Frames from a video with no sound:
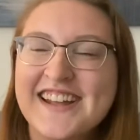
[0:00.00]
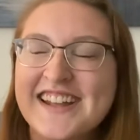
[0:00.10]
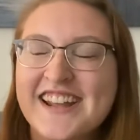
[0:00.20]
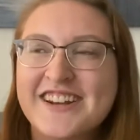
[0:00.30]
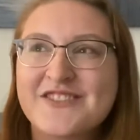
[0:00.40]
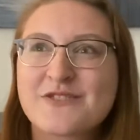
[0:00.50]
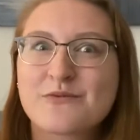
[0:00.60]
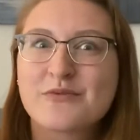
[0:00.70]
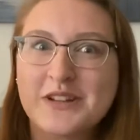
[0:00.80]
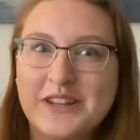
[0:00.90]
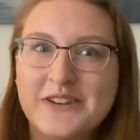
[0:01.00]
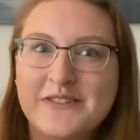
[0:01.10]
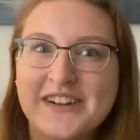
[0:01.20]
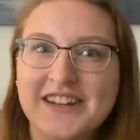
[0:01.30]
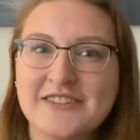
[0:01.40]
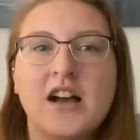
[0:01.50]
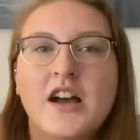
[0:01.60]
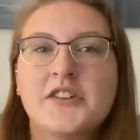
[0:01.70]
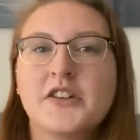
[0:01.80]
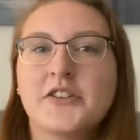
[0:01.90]
And it was really annoying.
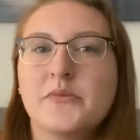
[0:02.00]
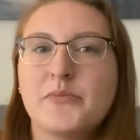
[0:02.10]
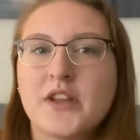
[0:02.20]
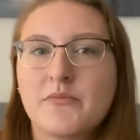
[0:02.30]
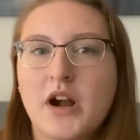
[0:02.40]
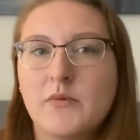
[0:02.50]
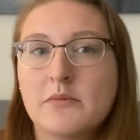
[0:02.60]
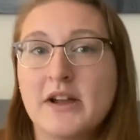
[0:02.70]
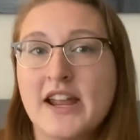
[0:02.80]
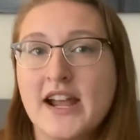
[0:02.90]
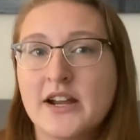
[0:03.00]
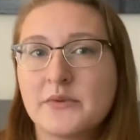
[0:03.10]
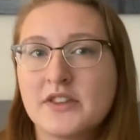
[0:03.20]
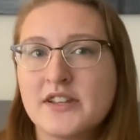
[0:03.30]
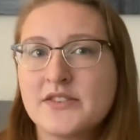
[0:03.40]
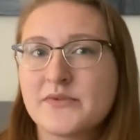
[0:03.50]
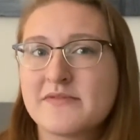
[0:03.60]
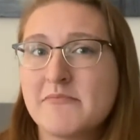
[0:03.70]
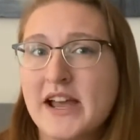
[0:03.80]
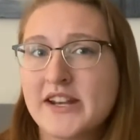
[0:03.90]
Another big problem I had with this was
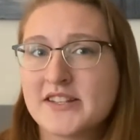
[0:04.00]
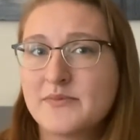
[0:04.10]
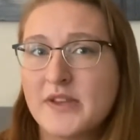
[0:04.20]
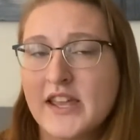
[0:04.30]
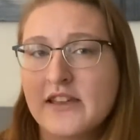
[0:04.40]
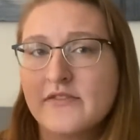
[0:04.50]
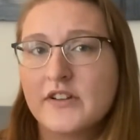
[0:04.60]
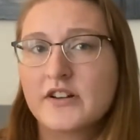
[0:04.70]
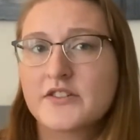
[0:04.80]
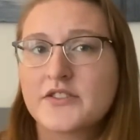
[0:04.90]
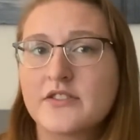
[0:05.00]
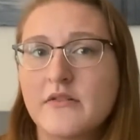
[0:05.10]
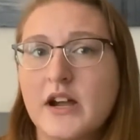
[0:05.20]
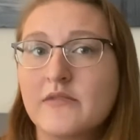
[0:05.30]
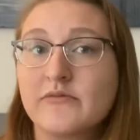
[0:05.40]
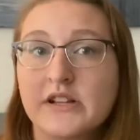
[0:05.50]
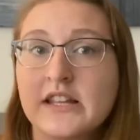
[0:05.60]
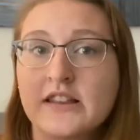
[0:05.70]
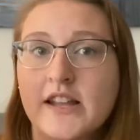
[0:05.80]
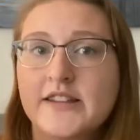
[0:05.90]
Madoc's behavior. So I really
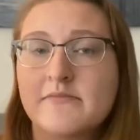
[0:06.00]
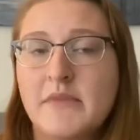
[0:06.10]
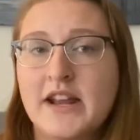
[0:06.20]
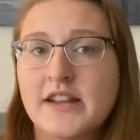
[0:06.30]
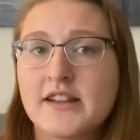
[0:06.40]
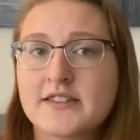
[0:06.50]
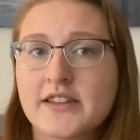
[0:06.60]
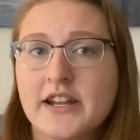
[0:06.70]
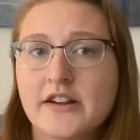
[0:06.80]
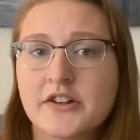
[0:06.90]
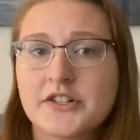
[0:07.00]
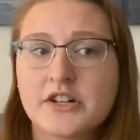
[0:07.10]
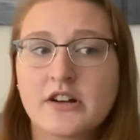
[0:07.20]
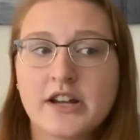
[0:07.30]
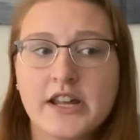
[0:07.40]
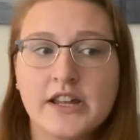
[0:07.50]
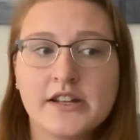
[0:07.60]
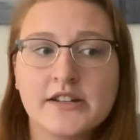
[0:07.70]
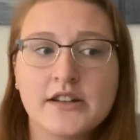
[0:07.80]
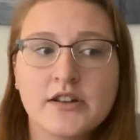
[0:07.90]
liked Madoc as a character
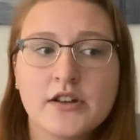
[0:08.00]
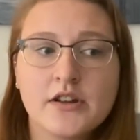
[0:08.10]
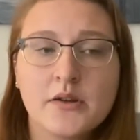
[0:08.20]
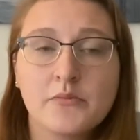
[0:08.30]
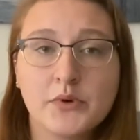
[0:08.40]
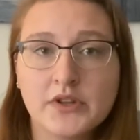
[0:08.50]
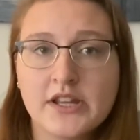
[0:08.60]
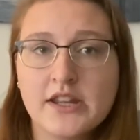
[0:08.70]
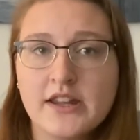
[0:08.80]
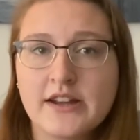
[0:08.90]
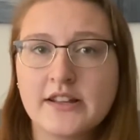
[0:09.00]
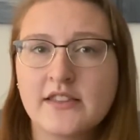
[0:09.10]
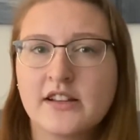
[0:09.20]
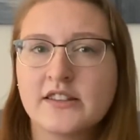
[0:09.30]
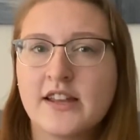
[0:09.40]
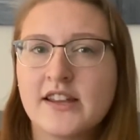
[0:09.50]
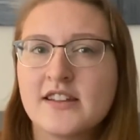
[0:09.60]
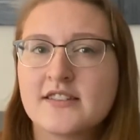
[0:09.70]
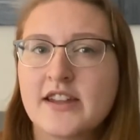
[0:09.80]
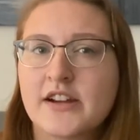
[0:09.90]
in Bully, and I thought that
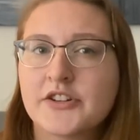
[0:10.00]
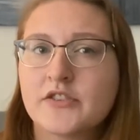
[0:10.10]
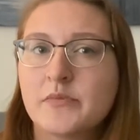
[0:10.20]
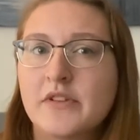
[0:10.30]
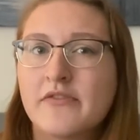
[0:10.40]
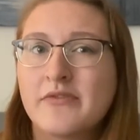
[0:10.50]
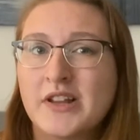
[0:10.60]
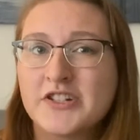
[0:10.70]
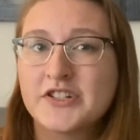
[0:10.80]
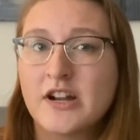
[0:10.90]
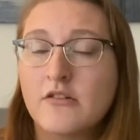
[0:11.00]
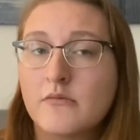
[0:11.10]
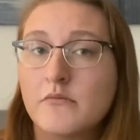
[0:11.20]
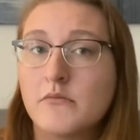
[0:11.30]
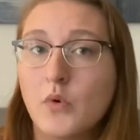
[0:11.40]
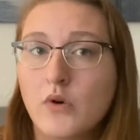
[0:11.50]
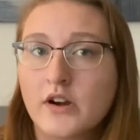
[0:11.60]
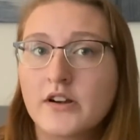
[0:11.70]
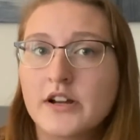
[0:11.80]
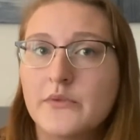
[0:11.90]
his character would be fleshed out
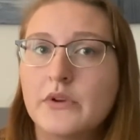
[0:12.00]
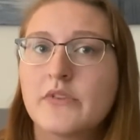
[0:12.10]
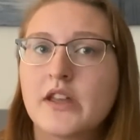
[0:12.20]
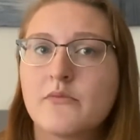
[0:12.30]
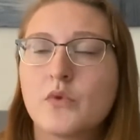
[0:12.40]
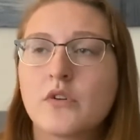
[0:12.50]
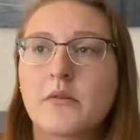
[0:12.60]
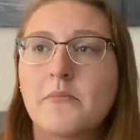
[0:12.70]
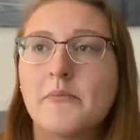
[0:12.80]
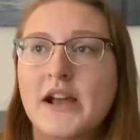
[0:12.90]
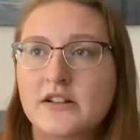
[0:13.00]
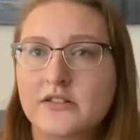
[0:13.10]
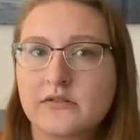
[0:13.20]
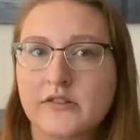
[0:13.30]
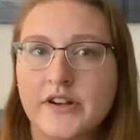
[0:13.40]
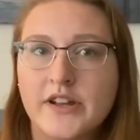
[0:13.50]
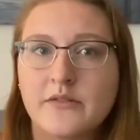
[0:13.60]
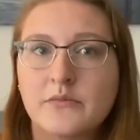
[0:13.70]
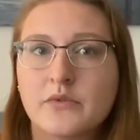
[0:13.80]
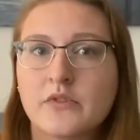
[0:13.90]
more and we would get more backstory
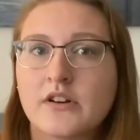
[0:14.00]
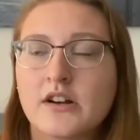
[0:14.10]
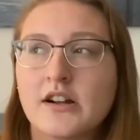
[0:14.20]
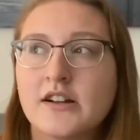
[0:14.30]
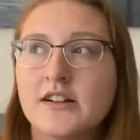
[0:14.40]
and more